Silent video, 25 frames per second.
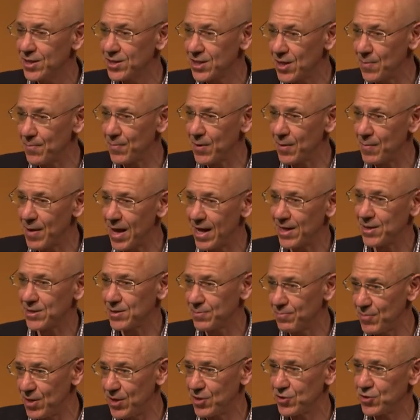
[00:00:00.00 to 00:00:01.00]
diplomats,
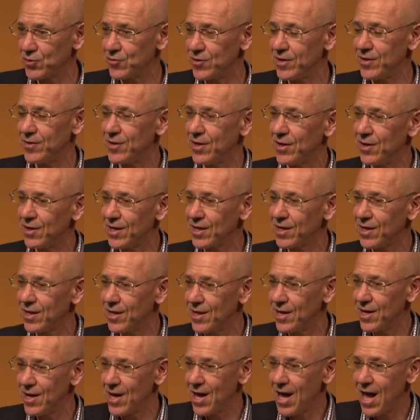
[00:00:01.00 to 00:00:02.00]
military and the like.
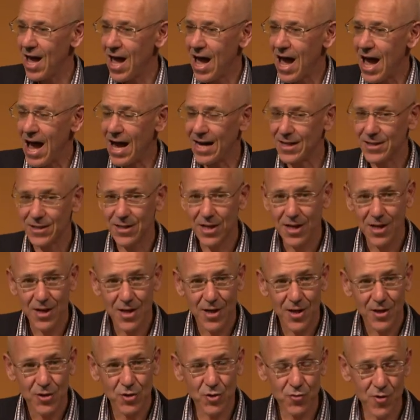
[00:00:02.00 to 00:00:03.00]
And
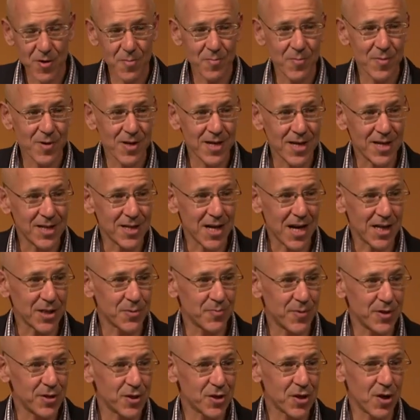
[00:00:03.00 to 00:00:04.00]
TRIM is, has
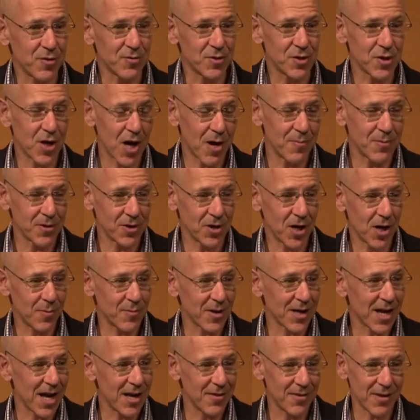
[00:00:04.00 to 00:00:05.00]
been shown time and time
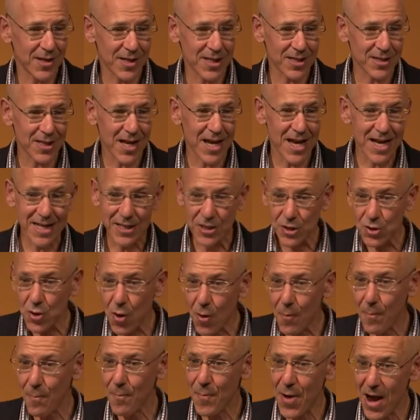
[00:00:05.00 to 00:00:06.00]
again that it, it's
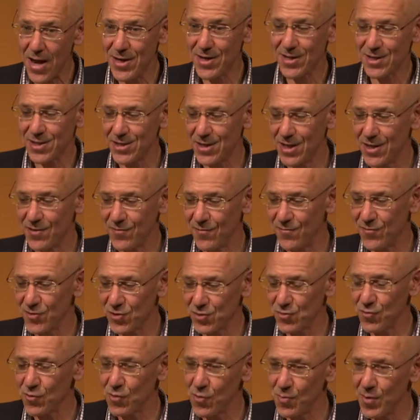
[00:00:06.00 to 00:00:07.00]
not penicillin for
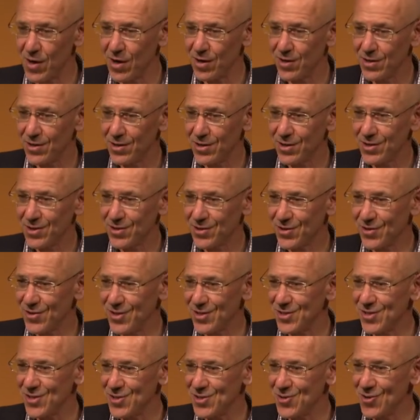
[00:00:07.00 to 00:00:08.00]
trauma. So
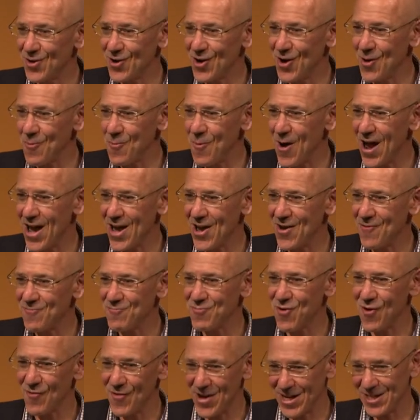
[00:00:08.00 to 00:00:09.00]
this is not a way of
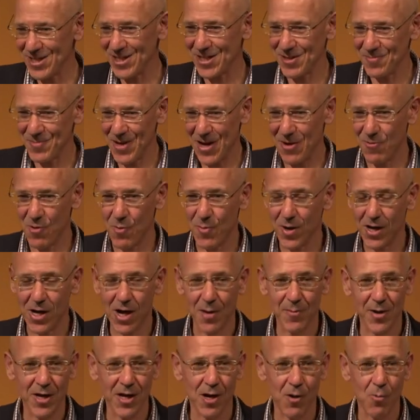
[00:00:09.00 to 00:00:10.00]
preventing people
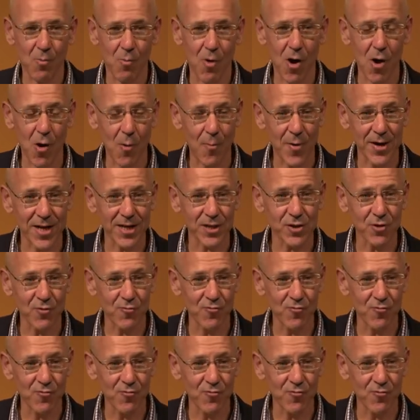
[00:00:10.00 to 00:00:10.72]
becoming unwell, but it's a